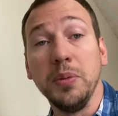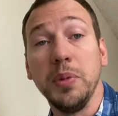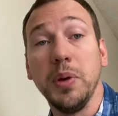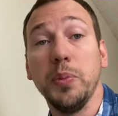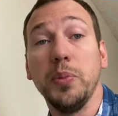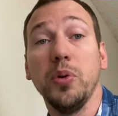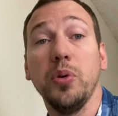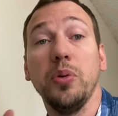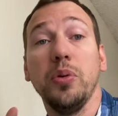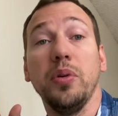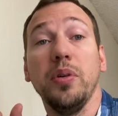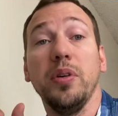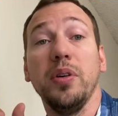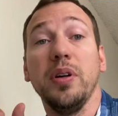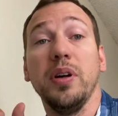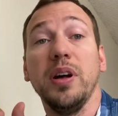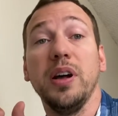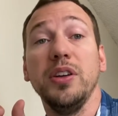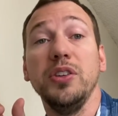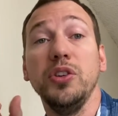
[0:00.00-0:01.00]
People
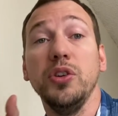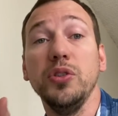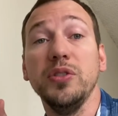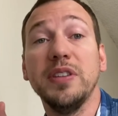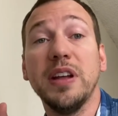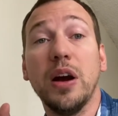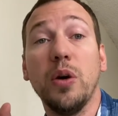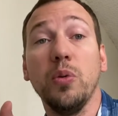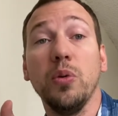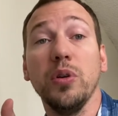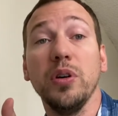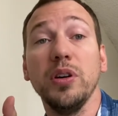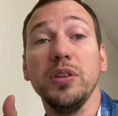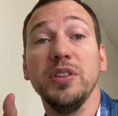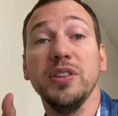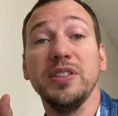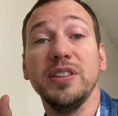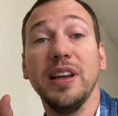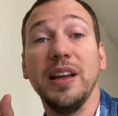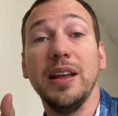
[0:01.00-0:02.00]
use that
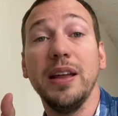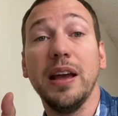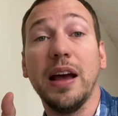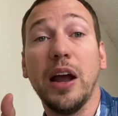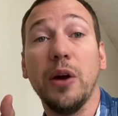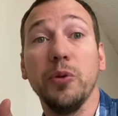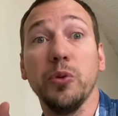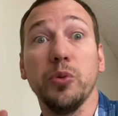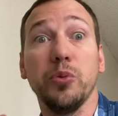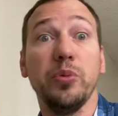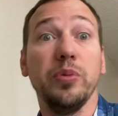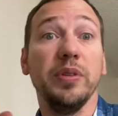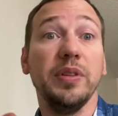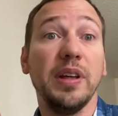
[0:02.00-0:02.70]
word to say, I will,